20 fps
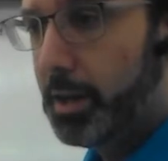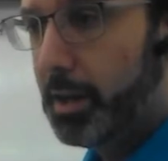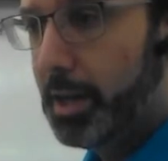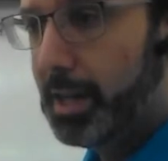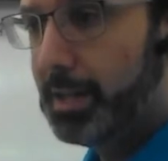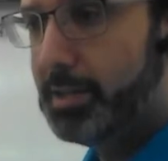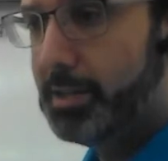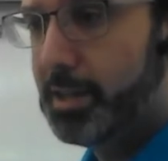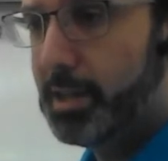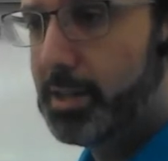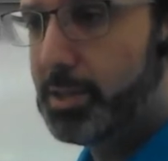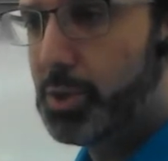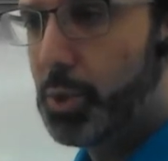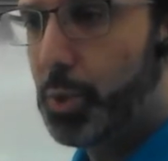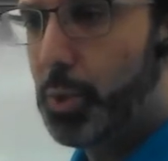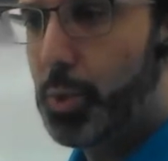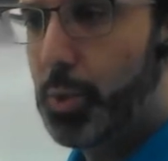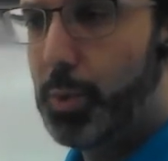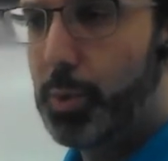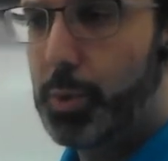It says,
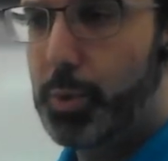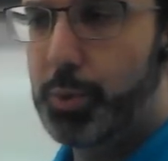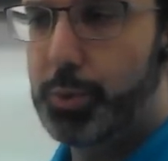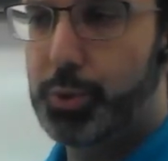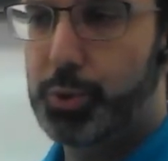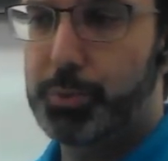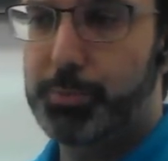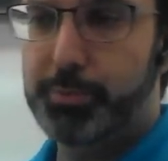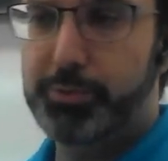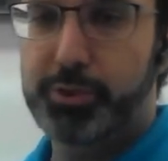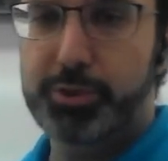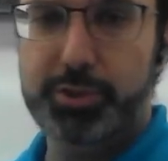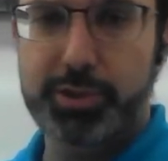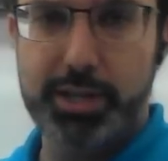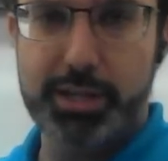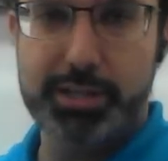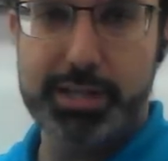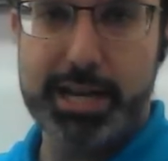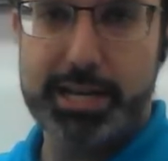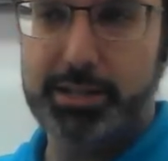the first
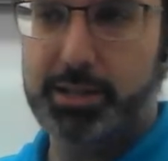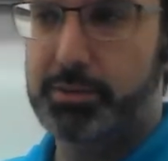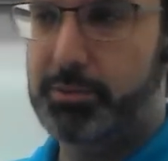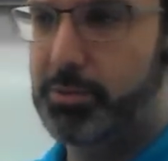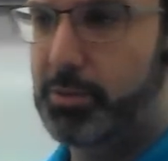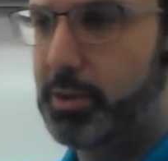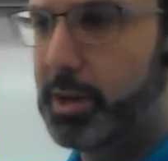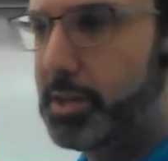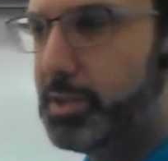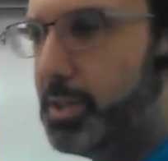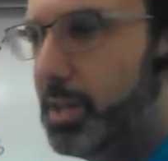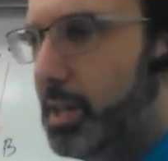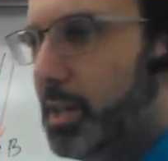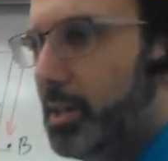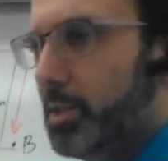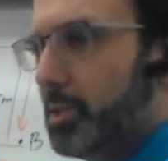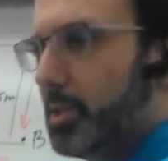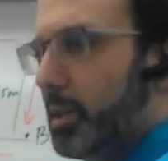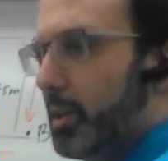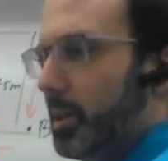thing it's asking for us
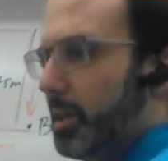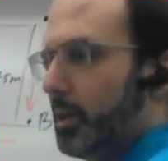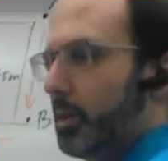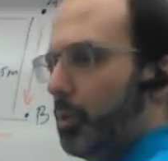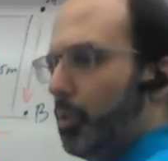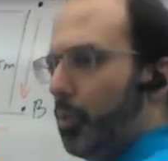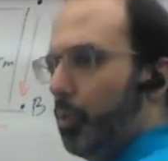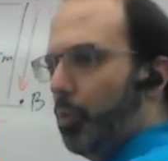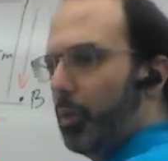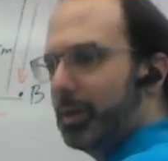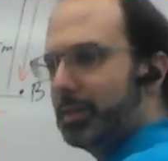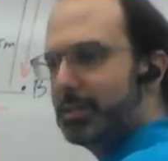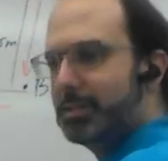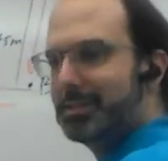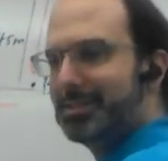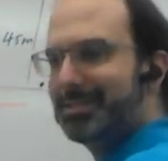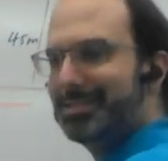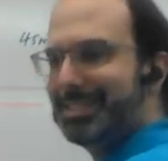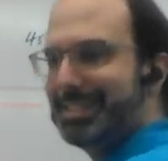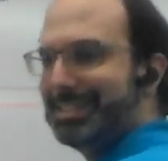is, what
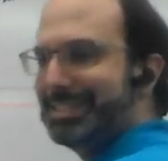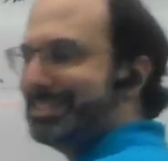is the